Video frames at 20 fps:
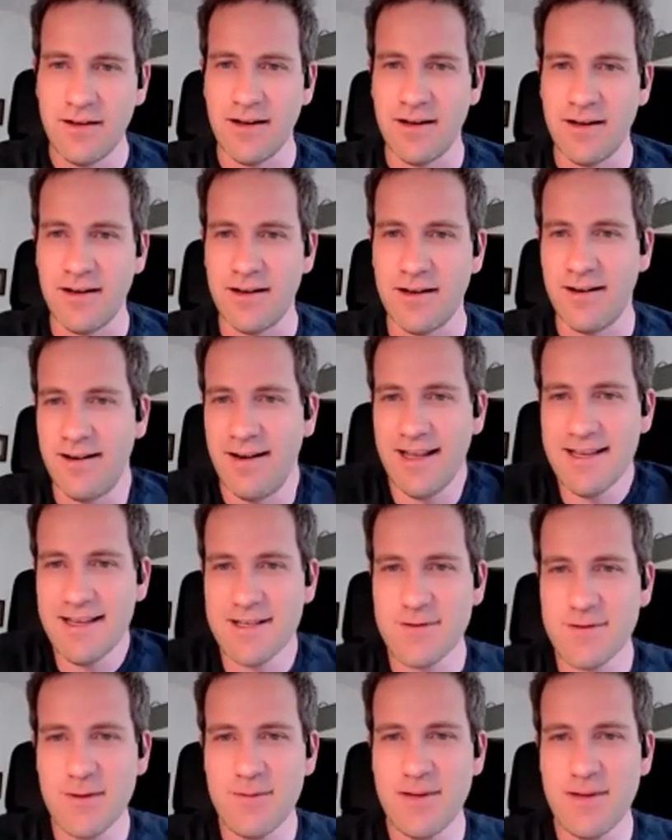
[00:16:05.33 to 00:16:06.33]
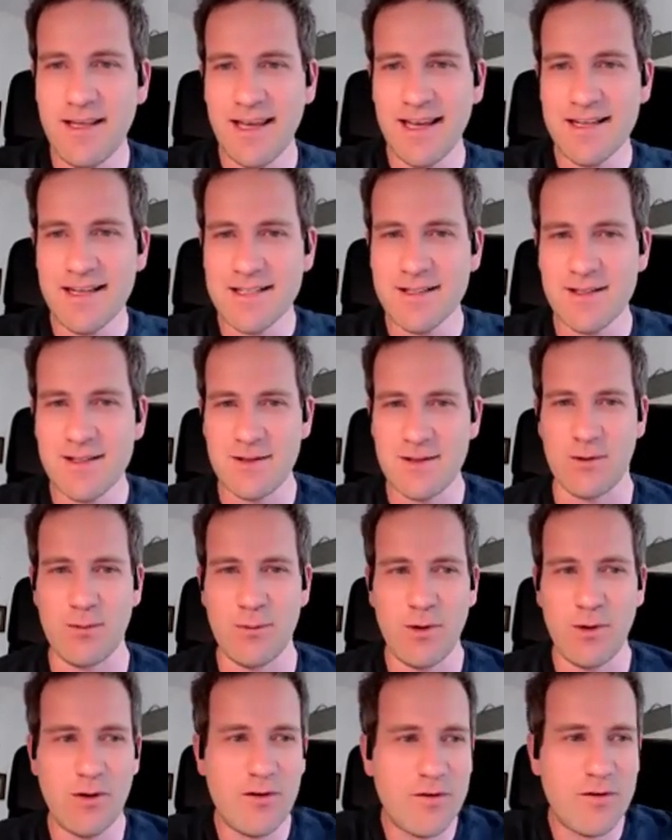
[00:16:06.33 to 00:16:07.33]
less replications or
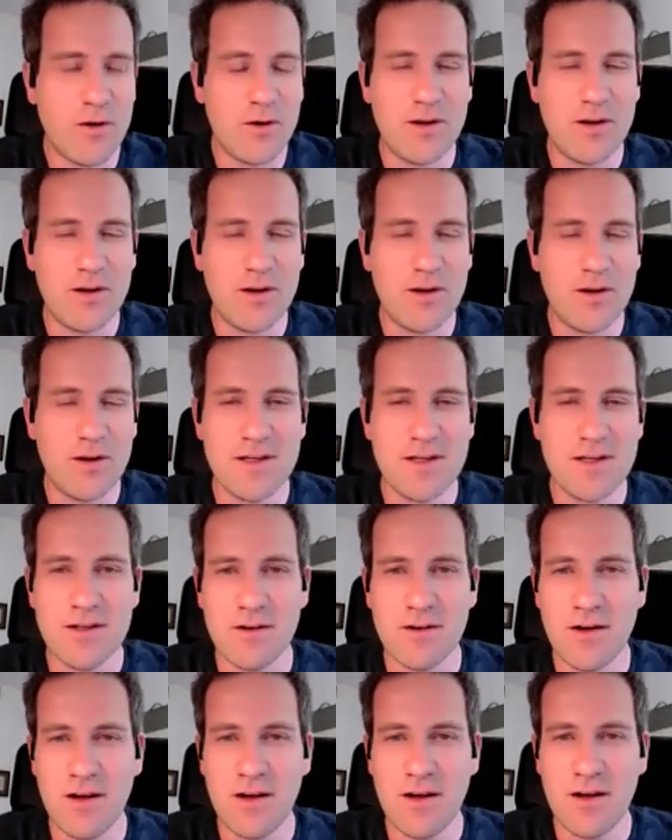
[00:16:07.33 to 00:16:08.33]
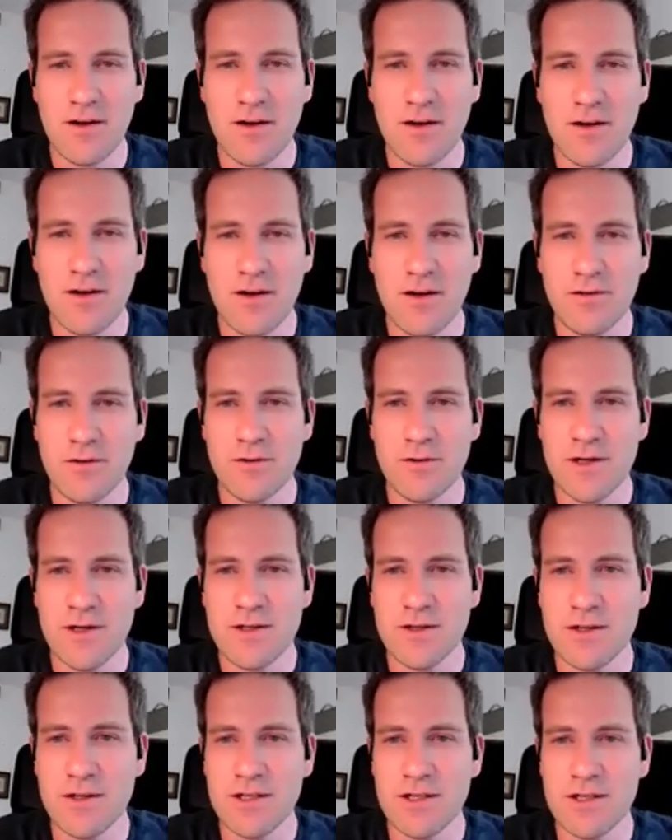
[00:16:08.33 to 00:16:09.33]
more focus on novel
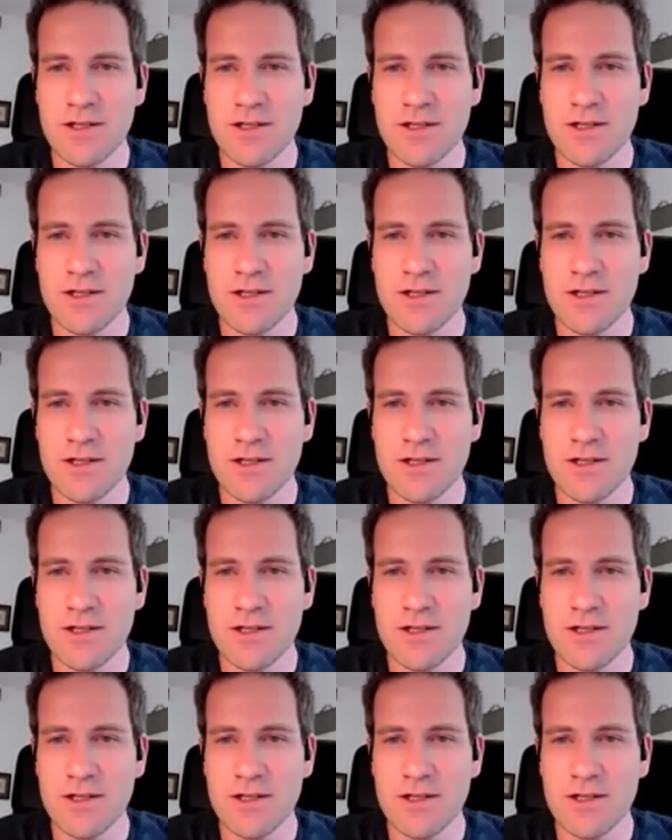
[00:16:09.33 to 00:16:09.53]
research.